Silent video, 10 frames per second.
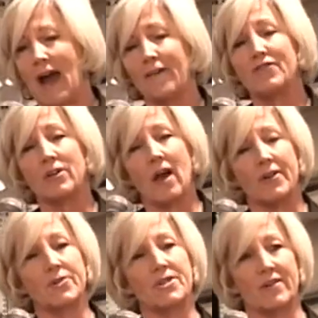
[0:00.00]
have to
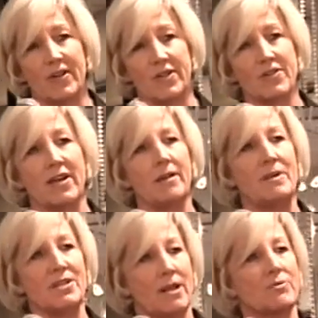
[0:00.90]
understand that it's going
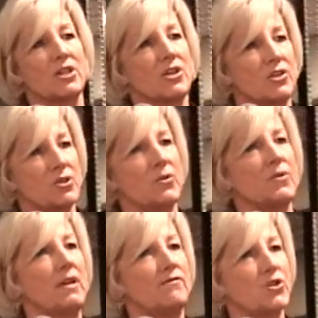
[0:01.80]
to be subject to the
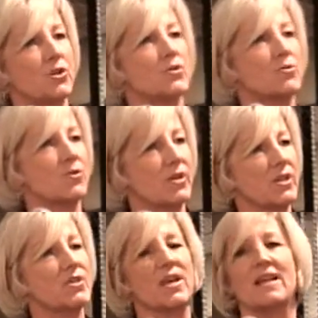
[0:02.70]
scrutiny of jurors who are
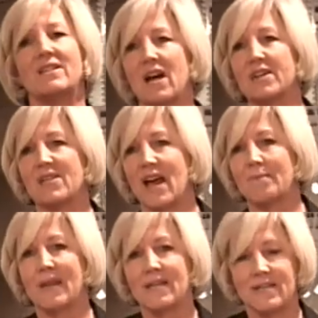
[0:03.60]
going to say, does
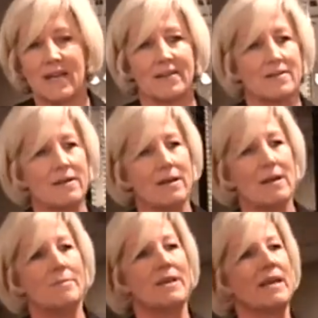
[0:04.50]
that make sense?
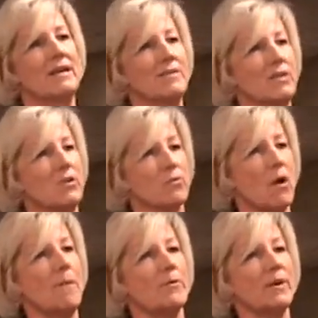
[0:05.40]
Because
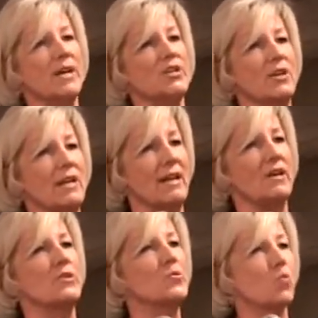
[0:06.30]
corroboration
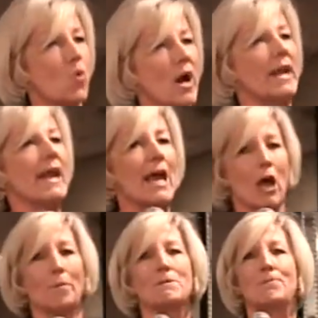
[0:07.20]
is what
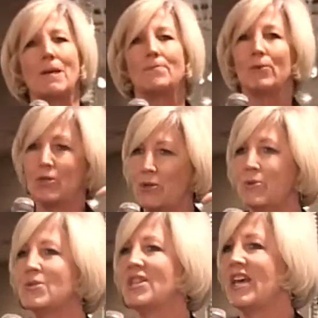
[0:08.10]
helps people
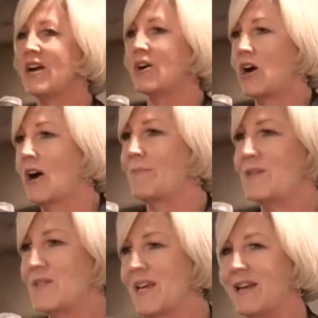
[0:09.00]
use their
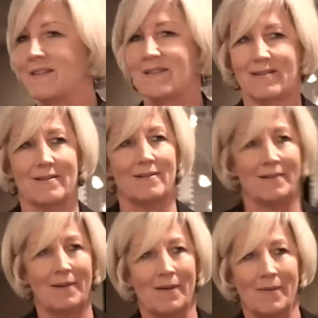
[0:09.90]
common sense.
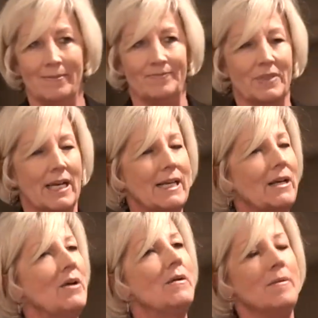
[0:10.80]
Okay?